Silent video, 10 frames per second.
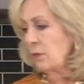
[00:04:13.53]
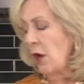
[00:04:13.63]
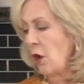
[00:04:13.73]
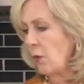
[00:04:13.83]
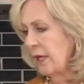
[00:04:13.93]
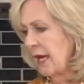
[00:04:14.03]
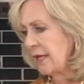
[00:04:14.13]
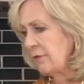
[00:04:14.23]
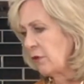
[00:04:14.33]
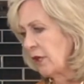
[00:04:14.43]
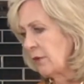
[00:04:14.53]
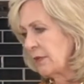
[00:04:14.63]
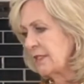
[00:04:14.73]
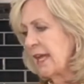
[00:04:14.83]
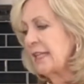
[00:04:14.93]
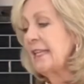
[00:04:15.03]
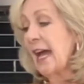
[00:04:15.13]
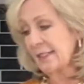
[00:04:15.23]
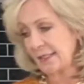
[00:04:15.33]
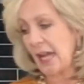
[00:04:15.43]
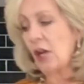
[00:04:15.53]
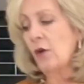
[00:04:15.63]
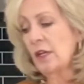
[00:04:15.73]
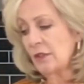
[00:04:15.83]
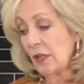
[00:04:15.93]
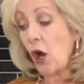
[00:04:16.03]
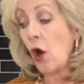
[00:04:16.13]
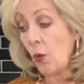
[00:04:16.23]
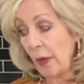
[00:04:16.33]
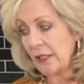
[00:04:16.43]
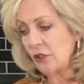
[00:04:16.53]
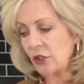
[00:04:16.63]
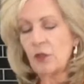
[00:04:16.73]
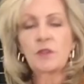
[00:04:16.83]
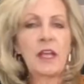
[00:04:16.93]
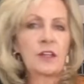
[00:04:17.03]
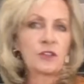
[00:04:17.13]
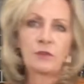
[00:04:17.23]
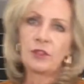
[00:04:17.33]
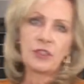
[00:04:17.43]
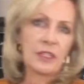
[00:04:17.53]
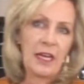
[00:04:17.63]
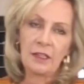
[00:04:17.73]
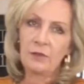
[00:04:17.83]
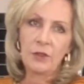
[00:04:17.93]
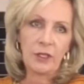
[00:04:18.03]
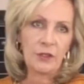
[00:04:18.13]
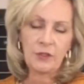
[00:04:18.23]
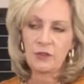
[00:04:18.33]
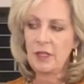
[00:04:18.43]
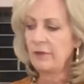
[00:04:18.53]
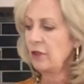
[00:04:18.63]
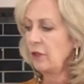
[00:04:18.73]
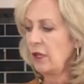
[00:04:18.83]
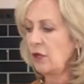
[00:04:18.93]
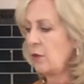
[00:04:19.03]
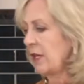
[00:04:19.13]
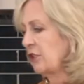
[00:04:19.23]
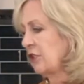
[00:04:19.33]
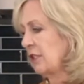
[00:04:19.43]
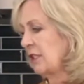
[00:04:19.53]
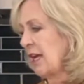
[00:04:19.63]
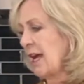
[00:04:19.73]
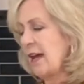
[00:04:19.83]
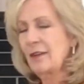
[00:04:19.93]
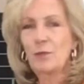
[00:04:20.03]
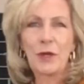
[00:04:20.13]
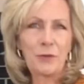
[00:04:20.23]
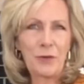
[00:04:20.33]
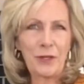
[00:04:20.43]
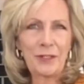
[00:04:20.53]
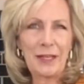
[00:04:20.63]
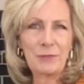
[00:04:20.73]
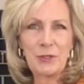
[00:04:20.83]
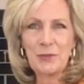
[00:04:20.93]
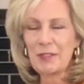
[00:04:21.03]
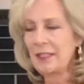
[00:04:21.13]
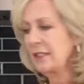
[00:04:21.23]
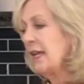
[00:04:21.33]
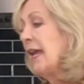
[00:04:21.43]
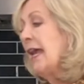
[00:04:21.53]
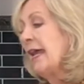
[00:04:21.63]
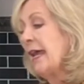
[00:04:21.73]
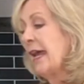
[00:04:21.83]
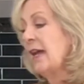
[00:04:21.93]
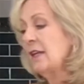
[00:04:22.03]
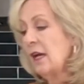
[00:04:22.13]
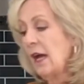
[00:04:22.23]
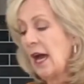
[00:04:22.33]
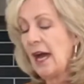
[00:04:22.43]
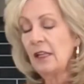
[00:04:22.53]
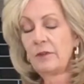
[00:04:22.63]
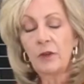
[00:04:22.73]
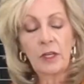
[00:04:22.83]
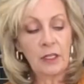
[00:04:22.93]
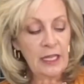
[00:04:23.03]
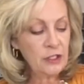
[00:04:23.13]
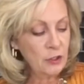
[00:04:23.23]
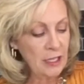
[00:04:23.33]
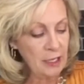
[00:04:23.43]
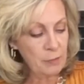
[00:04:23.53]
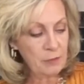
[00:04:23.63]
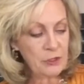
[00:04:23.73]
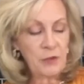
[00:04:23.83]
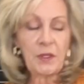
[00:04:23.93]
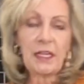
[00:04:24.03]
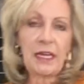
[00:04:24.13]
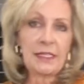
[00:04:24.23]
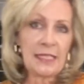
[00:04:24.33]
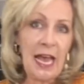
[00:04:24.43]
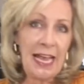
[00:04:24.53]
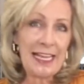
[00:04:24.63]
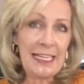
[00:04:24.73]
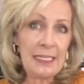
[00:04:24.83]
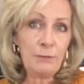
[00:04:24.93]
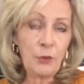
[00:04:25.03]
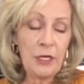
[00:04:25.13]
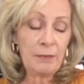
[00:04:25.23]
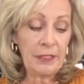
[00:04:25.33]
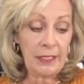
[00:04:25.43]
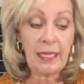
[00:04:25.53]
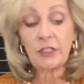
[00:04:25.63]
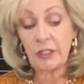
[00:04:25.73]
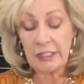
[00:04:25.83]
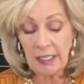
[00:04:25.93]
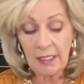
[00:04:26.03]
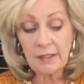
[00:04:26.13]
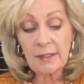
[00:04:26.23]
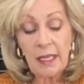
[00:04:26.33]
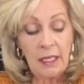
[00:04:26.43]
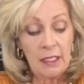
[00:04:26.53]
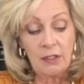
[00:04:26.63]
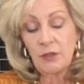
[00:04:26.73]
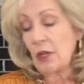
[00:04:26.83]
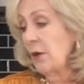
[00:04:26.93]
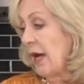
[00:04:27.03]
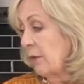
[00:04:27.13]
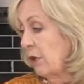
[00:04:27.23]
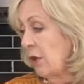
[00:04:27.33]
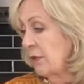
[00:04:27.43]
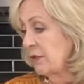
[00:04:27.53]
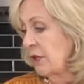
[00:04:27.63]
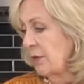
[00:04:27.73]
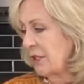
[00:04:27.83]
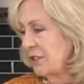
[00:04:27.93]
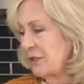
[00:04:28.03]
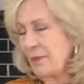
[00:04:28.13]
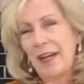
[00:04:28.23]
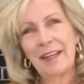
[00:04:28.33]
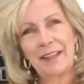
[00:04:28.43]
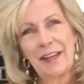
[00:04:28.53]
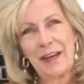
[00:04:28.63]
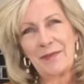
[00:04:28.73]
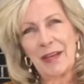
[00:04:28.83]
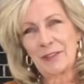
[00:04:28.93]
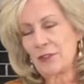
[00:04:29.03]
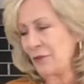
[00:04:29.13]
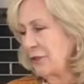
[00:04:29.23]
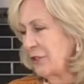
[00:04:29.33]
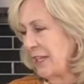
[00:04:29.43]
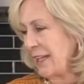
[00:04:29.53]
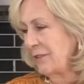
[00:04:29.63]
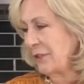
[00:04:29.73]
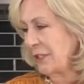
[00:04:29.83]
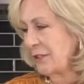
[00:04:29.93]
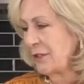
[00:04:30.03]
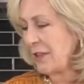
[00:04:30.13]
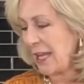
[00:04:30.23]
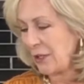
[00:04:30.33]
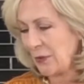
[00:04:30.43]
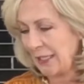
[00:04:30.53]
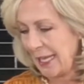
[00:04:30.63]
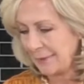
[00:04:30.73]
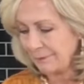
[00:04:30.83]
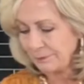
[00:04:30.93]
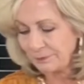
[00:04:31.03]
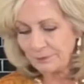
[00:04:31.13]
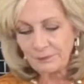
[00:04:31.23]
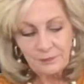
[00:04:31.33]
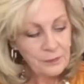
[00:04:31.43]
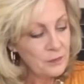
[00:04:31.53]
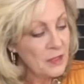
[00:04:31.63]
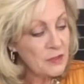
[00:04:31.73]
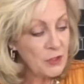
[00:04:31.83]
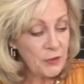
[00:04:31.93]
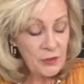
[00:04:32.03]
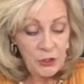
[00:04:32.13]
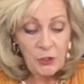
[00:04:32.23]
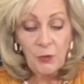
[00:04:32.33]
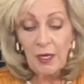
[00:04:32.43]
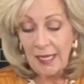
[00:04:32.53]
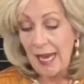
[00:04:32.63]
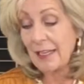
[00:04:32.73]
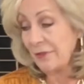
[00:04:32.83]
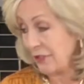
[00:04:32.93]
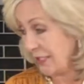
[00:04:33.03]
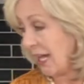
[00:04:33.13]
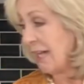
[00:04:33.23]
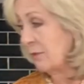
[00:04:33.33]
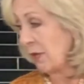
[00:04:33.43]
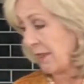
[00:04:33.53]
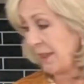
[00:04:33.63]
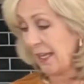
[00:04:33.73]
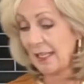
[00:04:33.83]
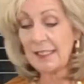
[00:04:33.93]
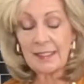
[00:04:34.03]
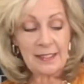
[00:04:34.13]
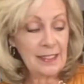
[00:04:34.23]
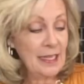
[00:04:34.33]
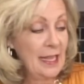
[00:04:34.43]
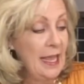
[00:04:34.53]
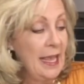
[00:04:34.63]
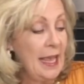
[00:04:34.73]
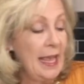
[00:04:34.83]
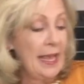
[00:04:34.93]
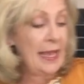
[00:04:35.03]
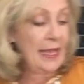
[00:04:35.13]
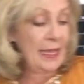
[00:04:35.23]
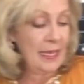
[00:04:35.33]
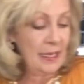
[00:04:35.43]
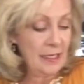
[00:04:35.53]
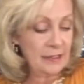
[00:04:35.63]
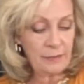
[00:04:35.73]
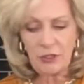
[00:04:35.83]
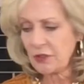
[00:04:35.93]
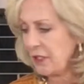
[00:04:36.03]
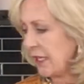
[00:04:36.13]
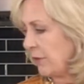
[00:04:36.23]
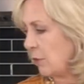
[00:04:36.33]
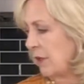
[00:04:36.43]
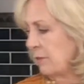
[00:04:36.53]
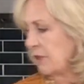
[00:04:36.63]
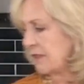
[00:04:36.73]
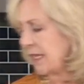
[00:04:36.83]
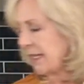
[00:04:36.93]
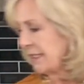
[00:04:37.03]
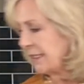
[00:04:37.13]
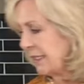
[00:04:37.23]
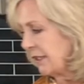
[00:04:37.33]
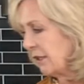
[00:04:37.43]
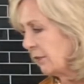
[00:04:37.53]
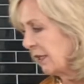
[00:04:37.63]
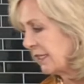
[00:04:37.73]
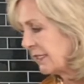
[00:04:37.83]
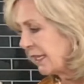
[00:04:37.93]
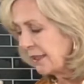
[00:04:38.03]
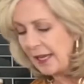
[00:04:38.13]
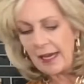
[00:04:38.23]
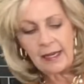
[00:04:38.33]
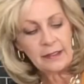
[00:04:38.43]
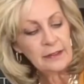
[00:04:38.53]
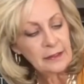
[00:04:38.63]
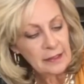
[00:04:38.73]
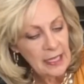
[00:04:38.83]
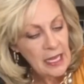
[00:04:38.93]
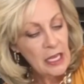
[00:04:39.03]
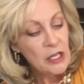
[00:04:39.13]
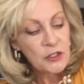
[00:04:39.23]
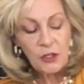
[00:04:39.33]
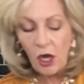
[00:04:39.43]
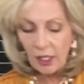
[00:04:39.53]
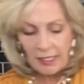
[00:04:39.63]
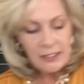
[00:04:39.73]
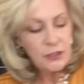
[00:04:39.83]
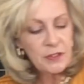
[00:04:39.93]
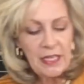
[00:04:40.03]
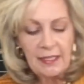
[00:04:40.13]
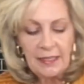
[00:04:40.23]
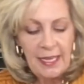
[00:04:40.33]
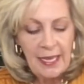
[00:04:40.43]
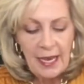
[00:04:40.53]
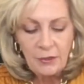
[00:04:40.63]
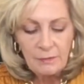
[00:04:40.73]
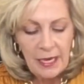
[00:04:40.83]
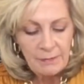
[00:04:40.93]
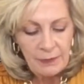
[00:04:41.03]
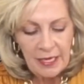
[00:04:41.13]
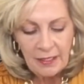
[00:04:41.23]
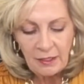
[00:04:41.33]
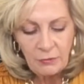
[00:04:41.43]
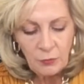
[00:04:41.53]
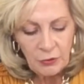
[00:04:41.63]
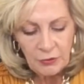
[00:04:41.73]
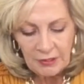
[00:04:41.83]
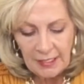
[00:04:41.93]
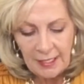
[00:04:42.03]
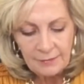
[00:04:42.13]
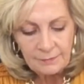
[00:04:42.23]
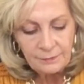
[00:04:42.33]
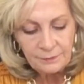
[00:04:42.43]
Oh, what kind of oil was that? Yes, I always use extra virgin olive oil. There's never a question on what oil I'm using. And olive oil, I know a lot of people don't think it has a high heating point, but it actually does. So I will always go into my extra virgin olive oil. So thank you, Elaine. So you are kind of done with this. And I'm just going to give it one more second here while I take that. So all I do is I lay out my bed of arugula.